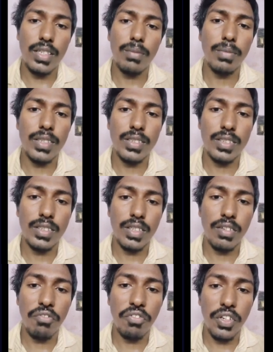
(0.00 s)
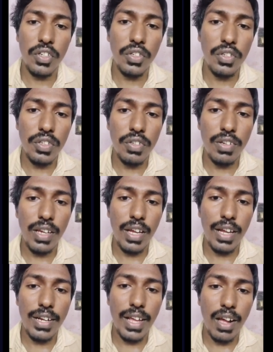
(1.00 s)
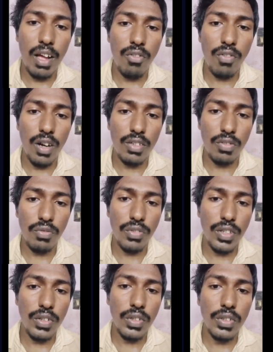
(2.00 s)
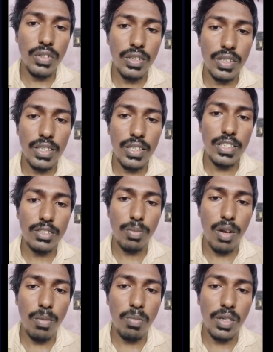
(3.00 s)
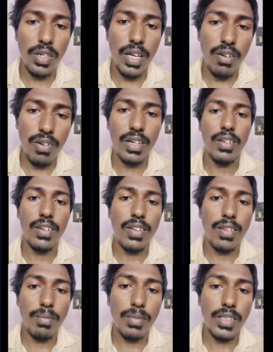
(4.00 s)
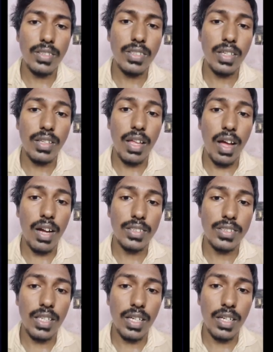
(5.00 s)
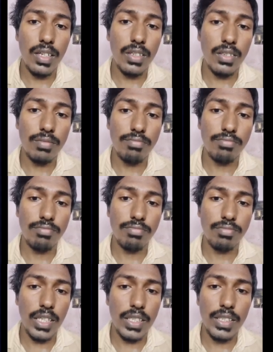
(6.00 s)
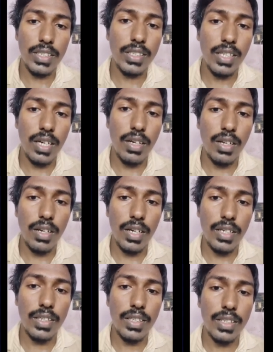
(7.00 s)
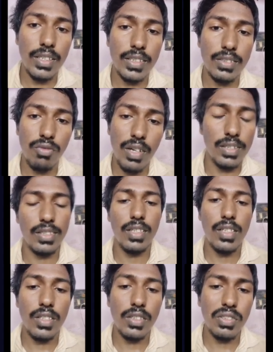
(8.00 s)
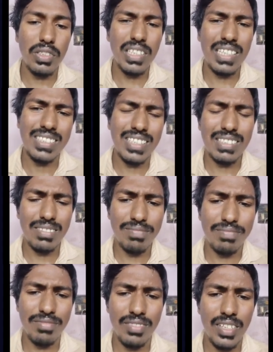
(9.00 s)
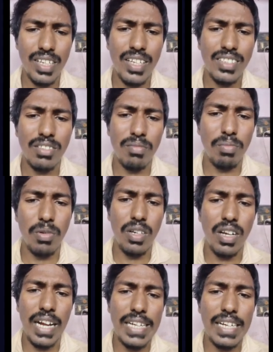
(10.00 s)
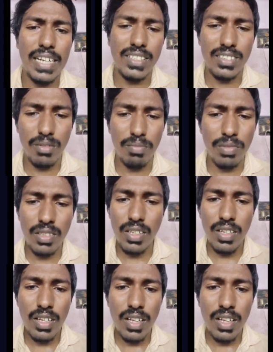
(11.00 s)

Means if we do a deck of cards 52, that is probability are 1. Means the hearts are 13 and the red is 1. So that's it. A simple ideal example.